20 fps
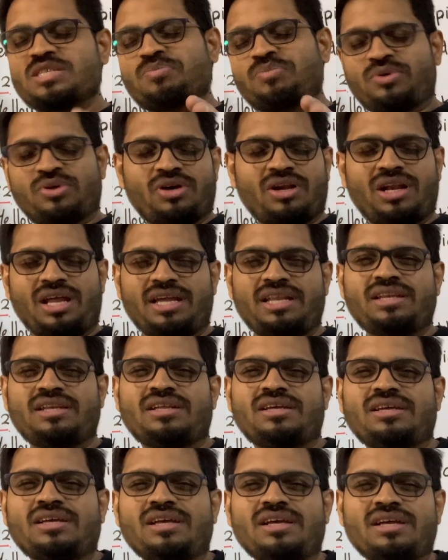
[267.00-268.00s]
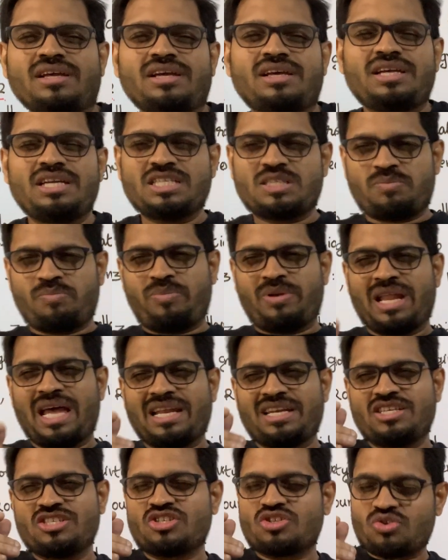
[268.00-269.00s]
pure line, his
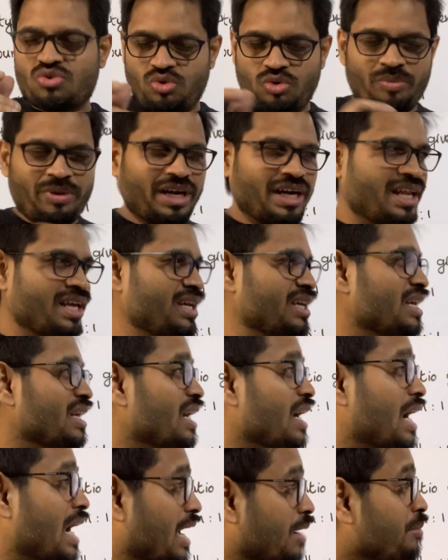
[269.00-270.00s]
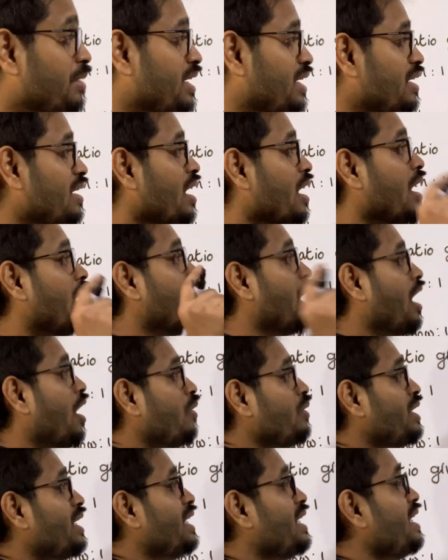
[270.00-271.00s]
plant is true breeding? I mean, how
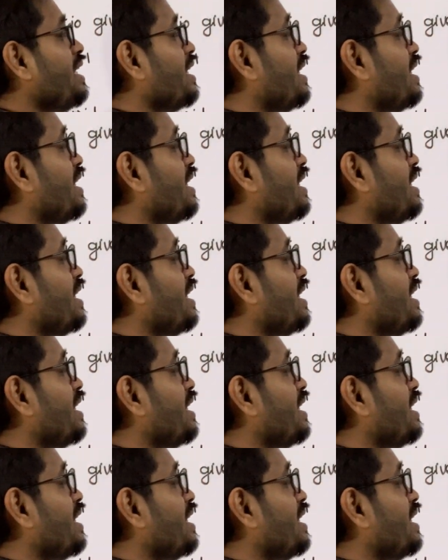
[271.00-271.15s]
did he